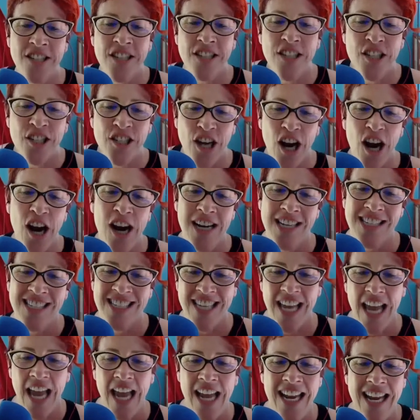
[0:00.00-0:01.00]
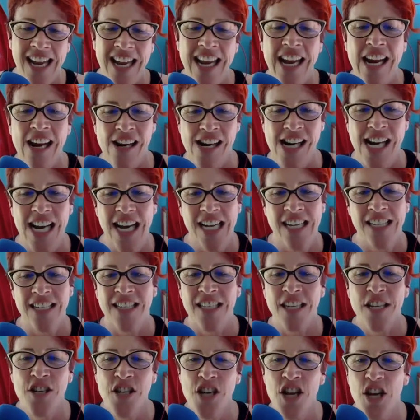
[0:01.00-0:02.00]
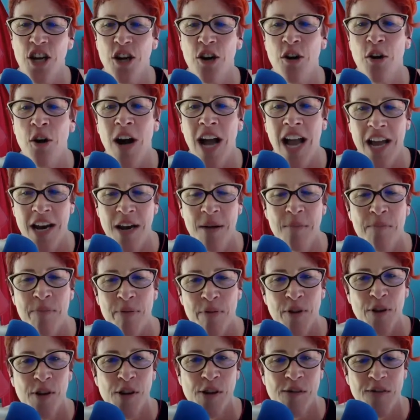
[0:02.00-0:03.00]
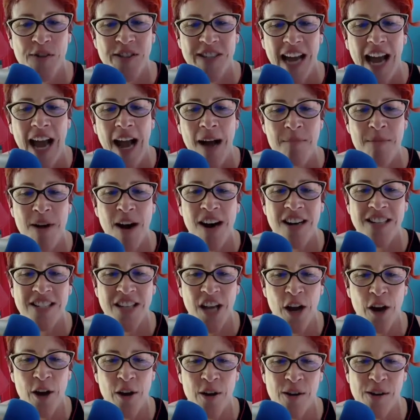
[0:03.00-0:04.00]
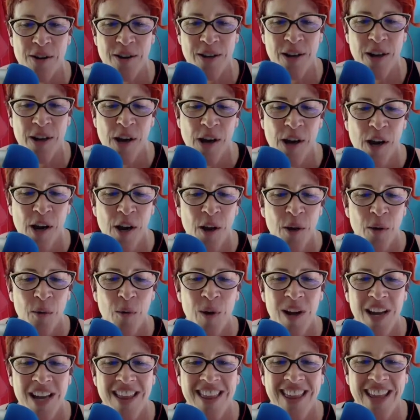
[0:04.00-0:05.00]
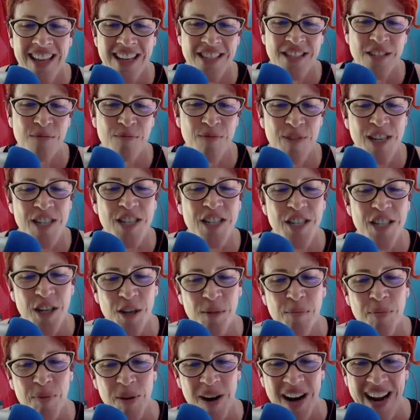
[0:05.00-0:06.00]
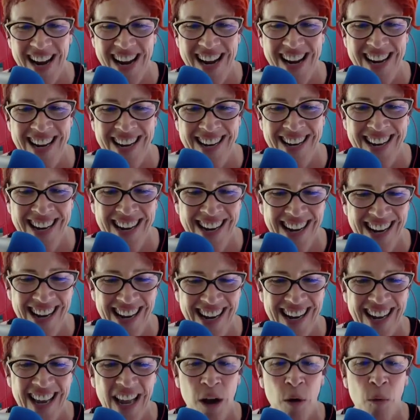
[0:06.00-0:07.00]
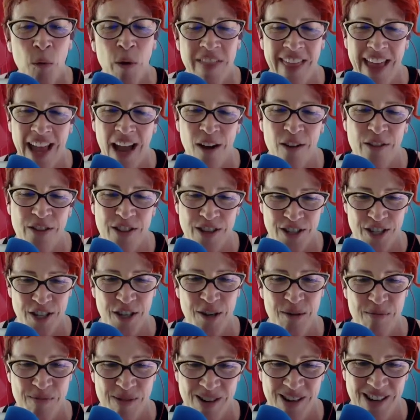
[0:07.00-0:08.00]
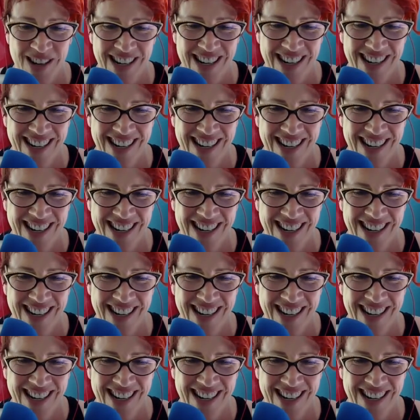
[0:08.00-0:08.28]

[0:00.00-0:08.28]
just start and say, here is the new and improved Tom Nardone with his original brain without the tumor.